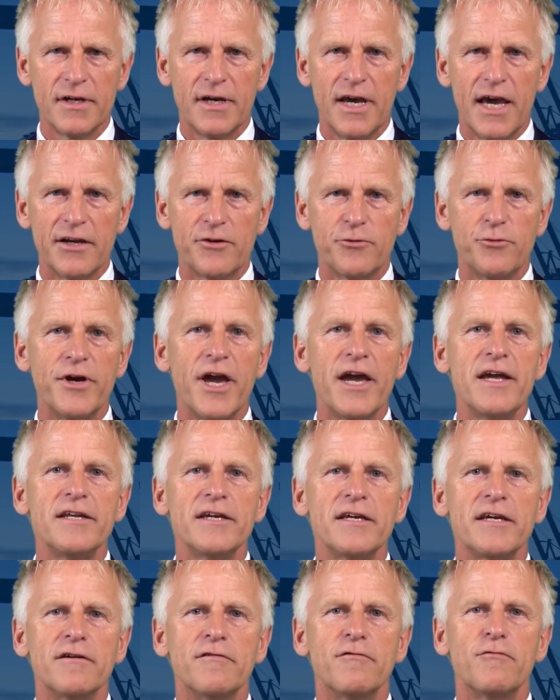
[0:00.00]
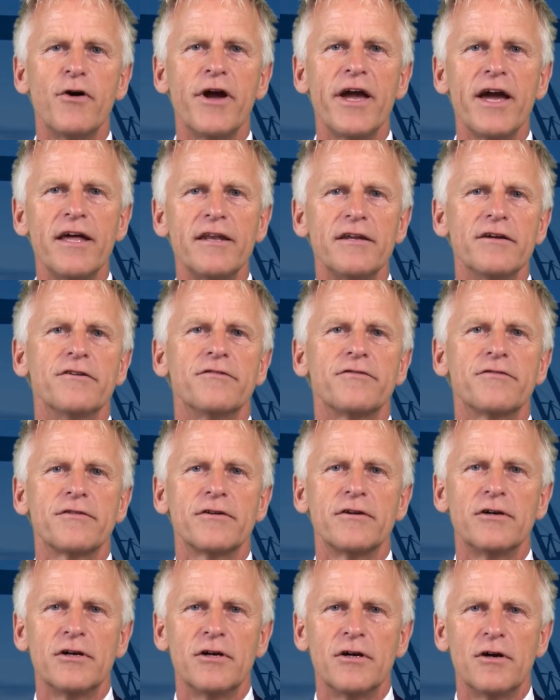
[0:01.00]
and creating awareness
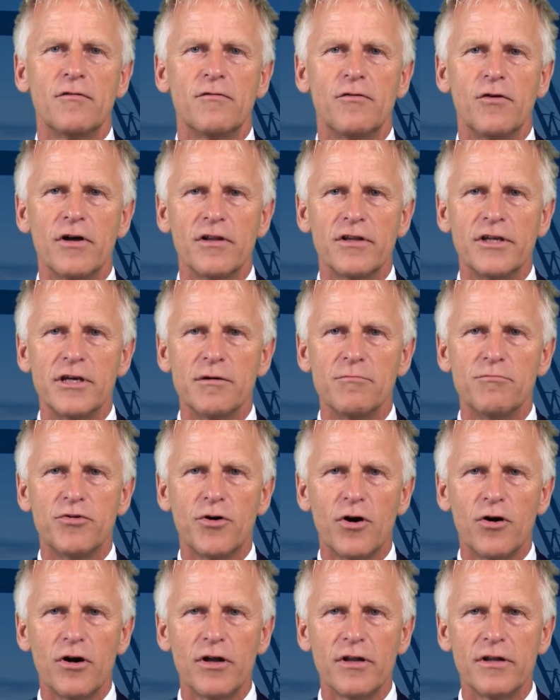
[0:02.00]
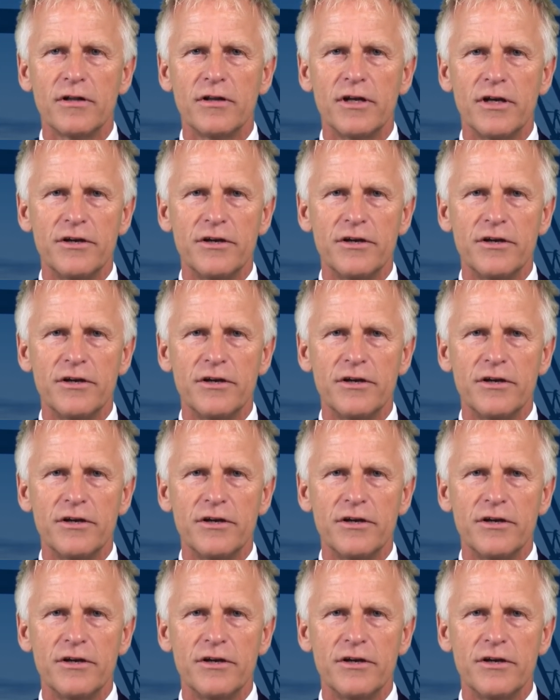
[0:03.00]
for the important